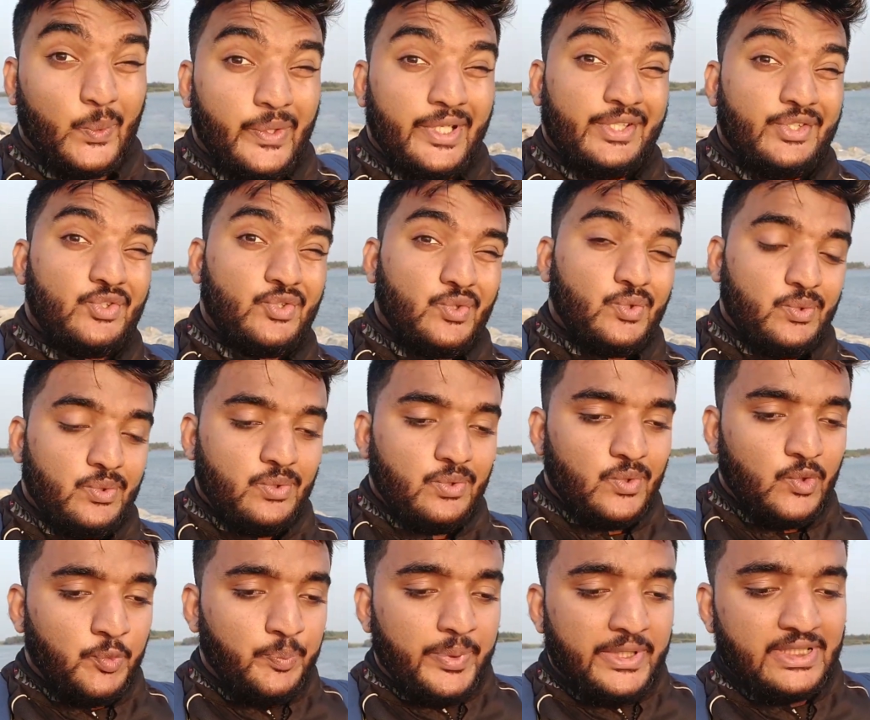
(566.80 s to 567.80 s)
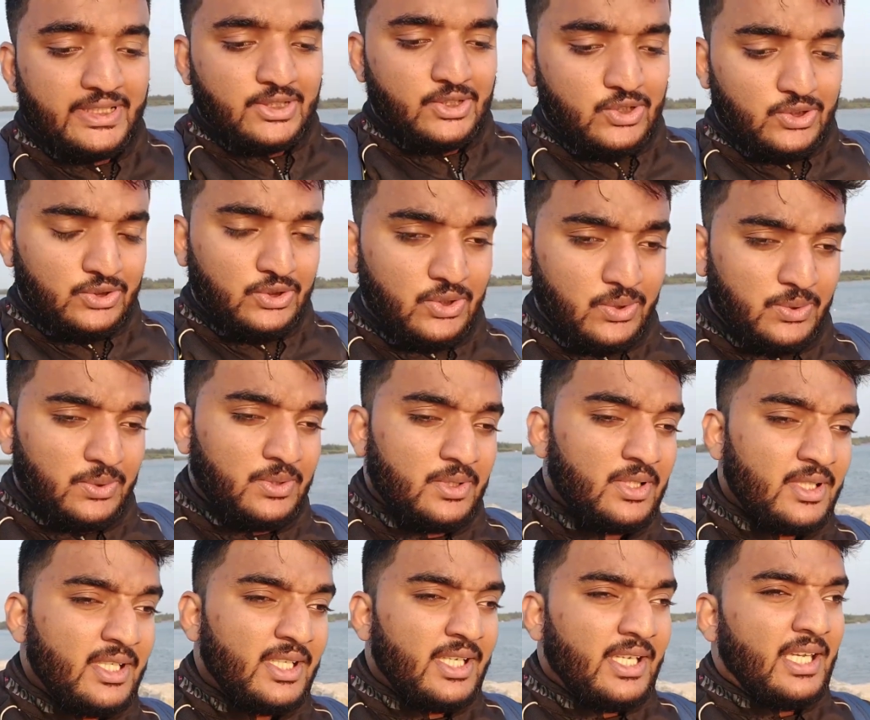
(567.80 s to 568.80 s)
switched to Uppinakudru
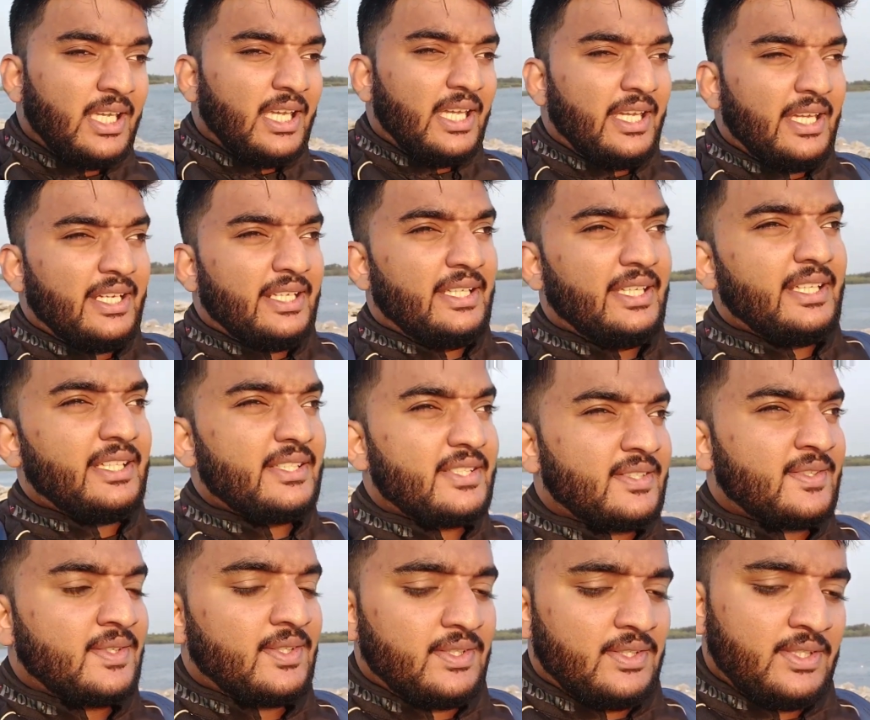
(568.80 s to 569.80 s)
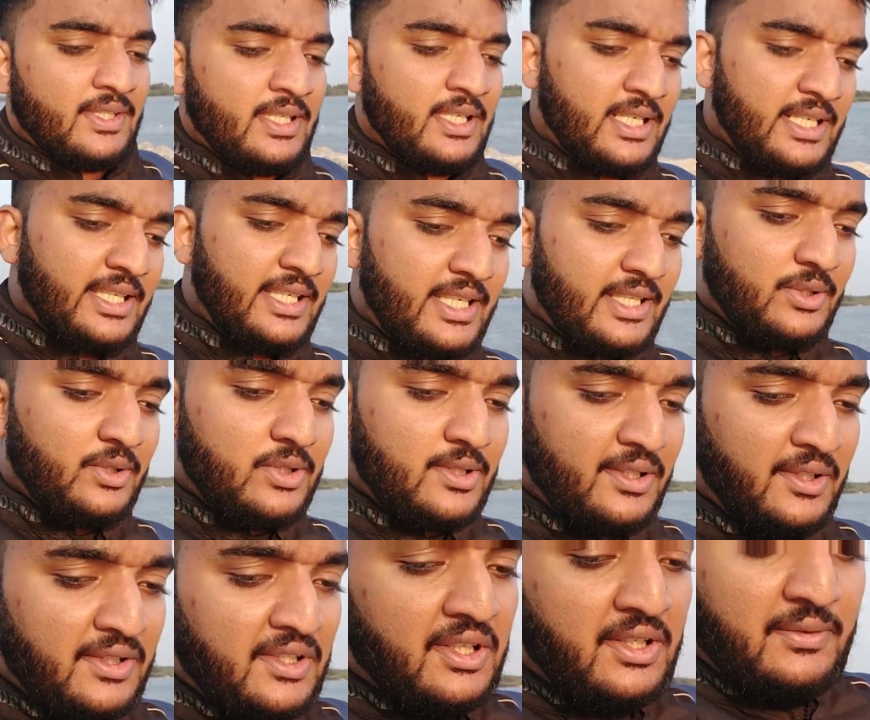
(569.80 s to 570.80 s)
and yes uh, I
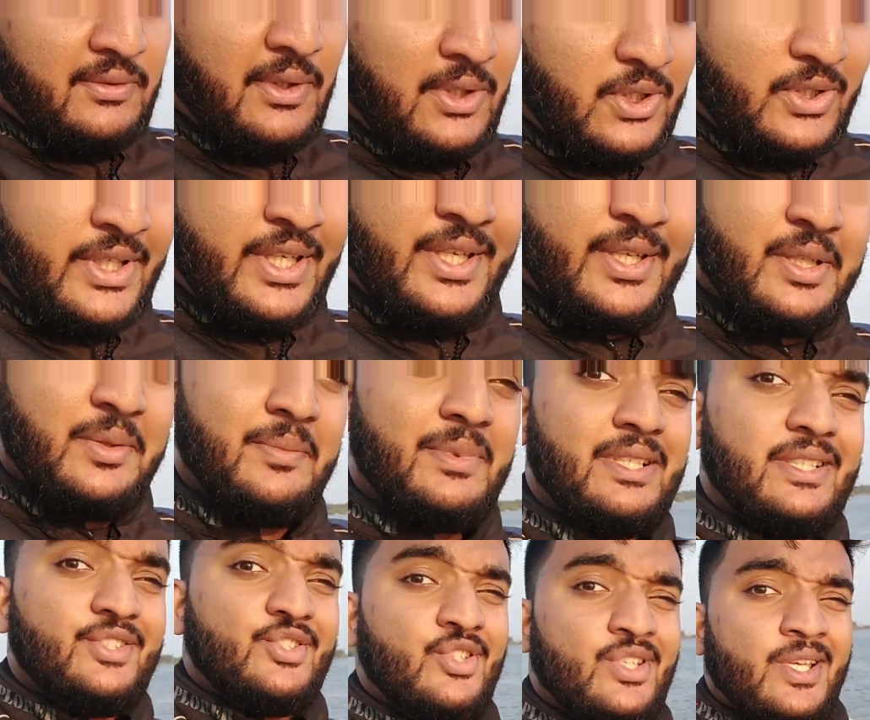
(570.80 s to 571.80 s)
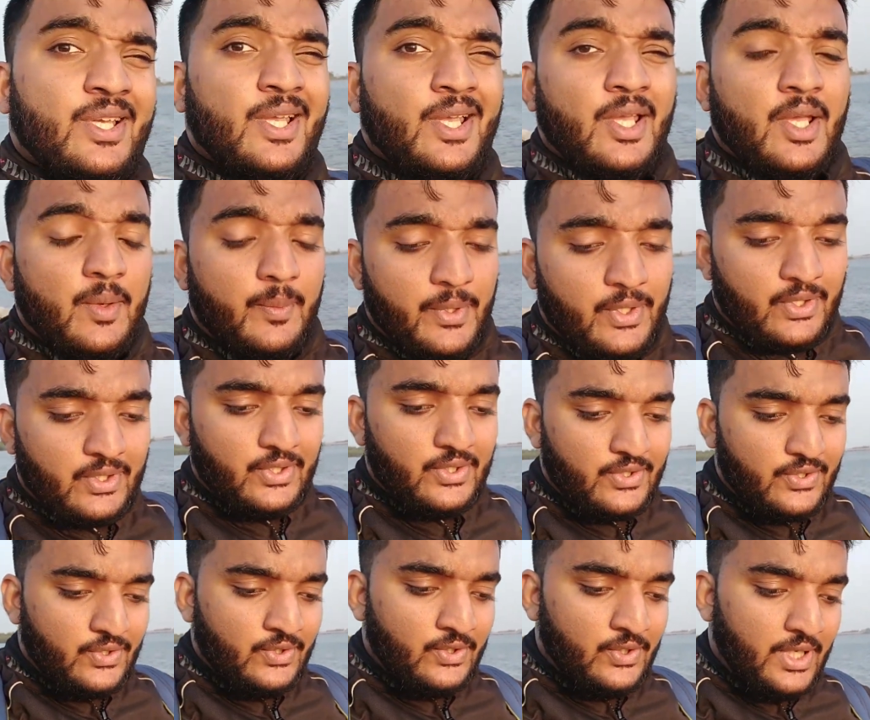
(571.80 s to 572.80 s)
cannot uh, vlog here much
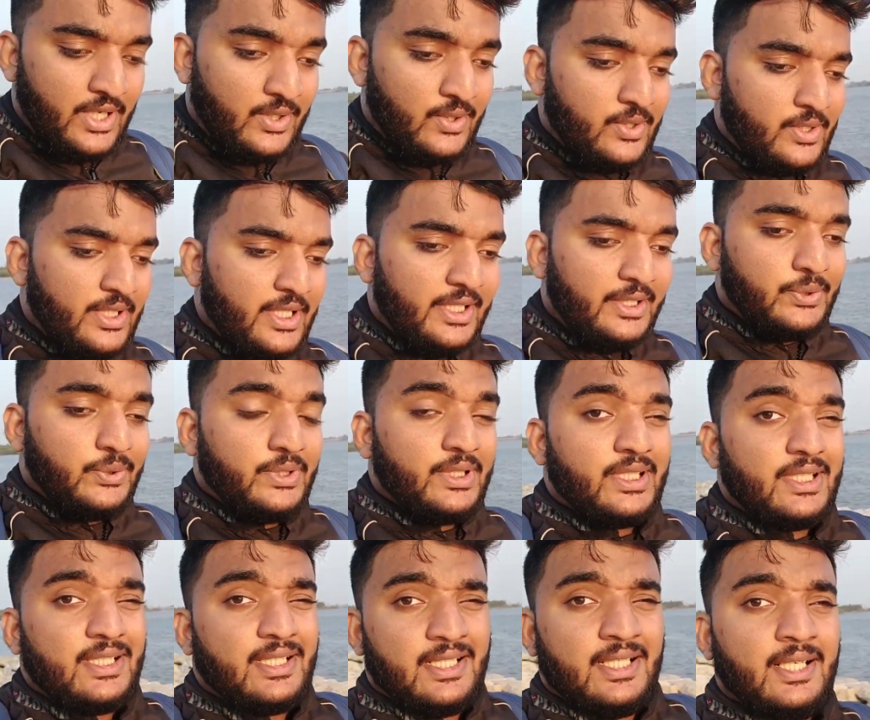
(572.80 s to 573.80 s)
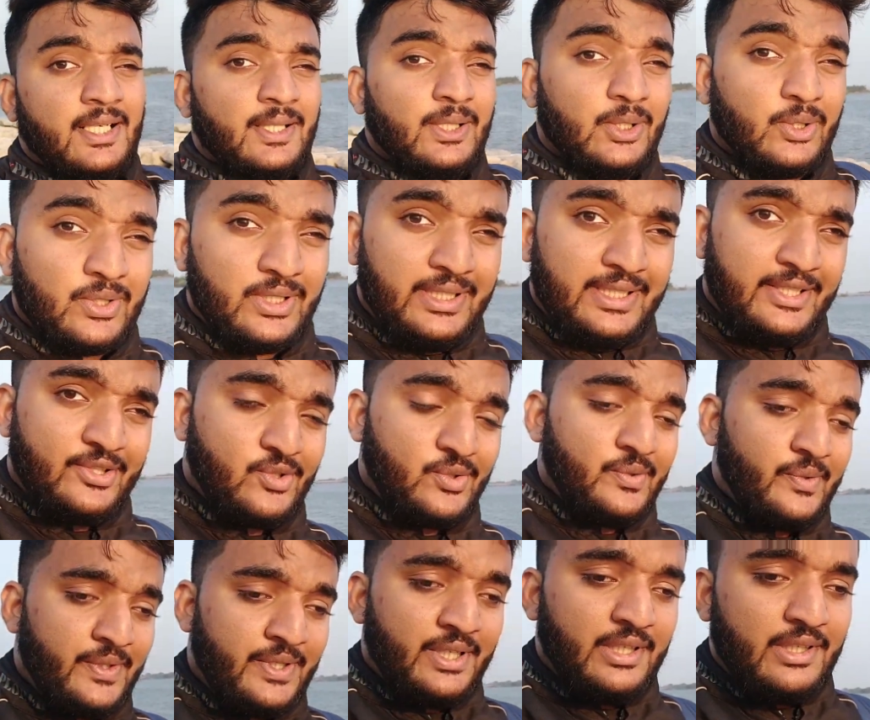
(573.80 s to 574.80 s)
because uh, according to the localites
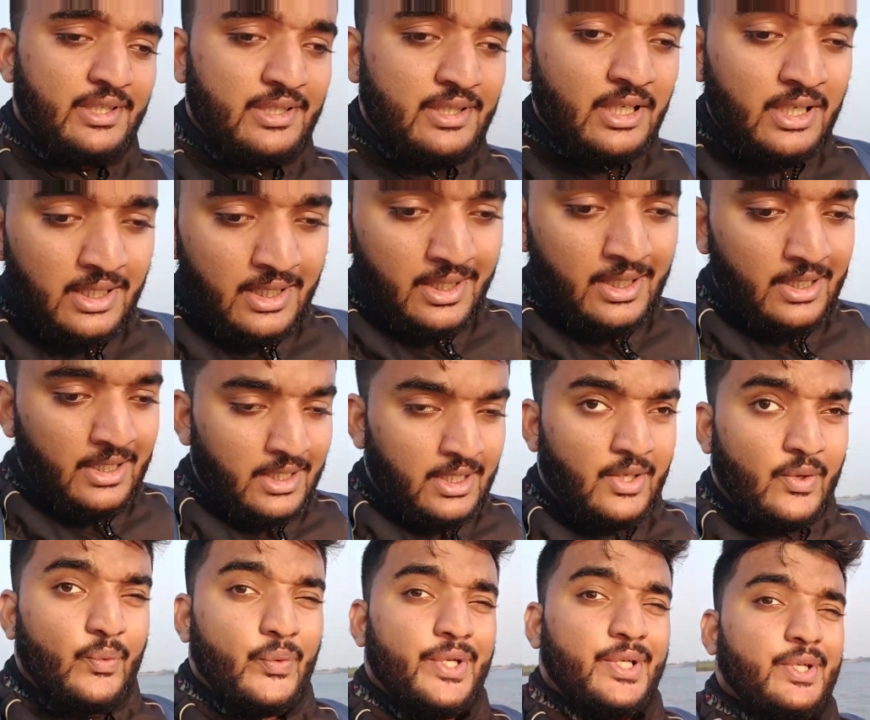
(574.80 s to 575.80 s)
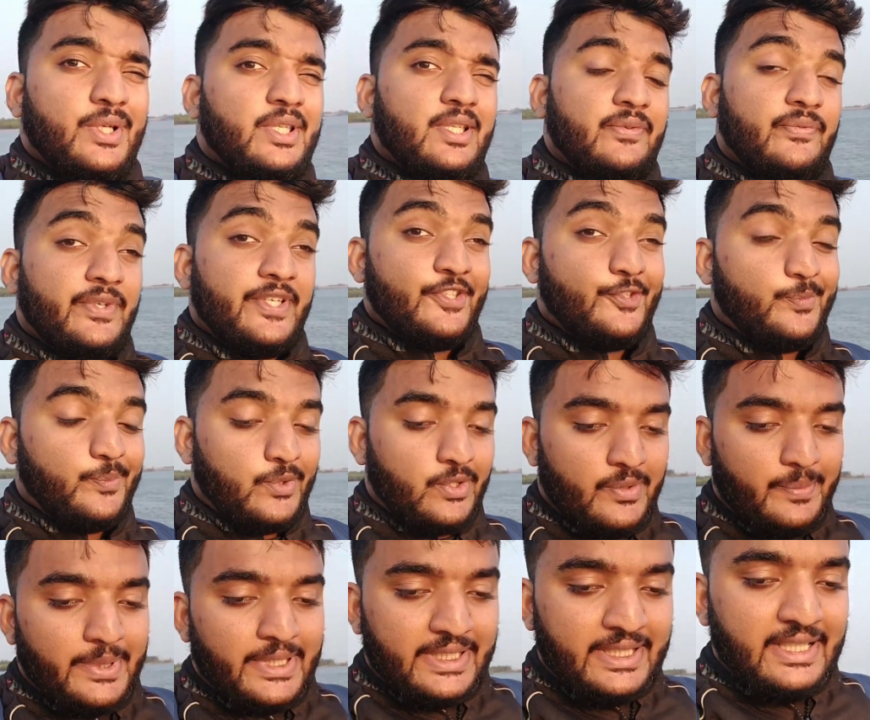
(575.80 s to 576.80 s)
over here videography is
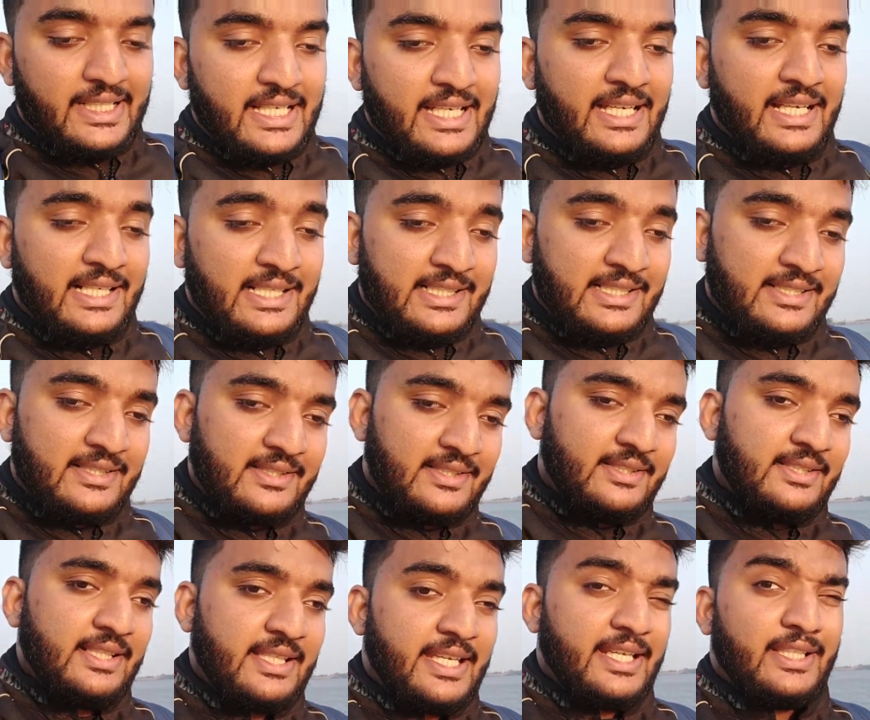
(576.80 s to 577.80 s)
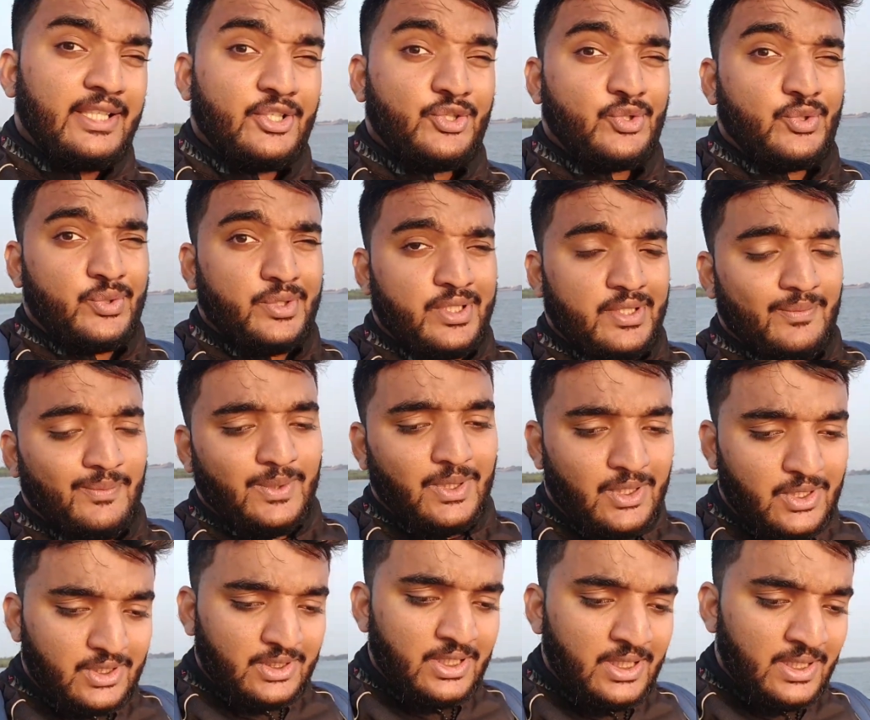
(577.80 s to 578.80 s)
prohibited I asked uh, can I shoot a
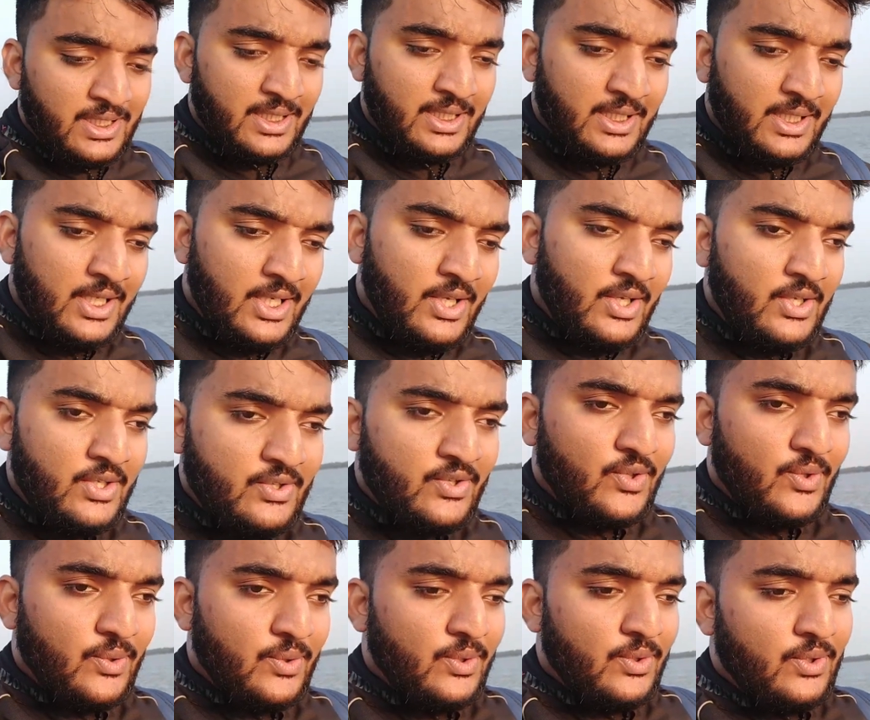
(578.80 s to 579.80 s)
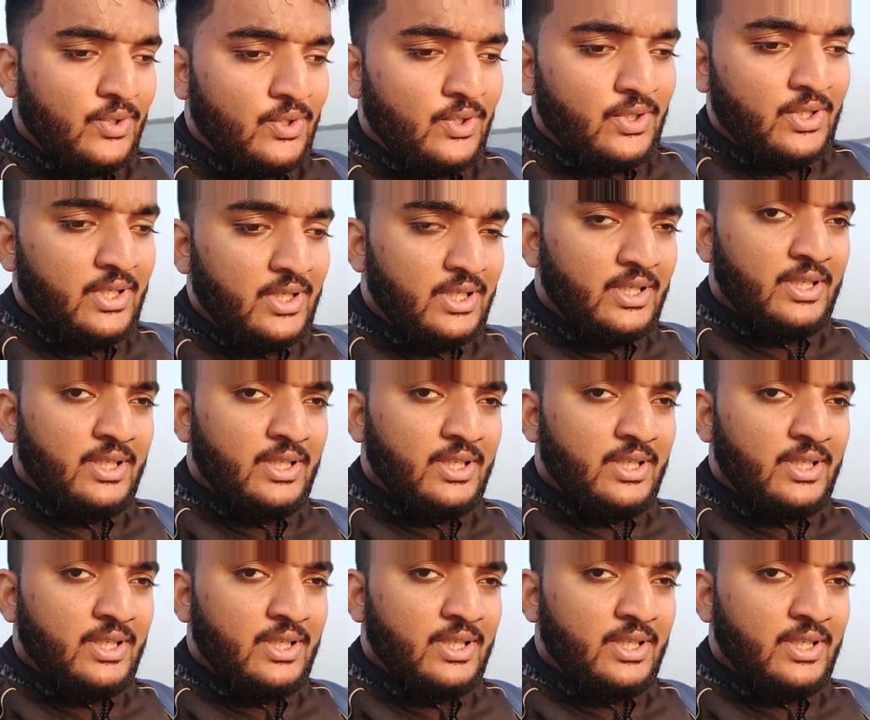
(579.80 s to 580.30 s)
vlog so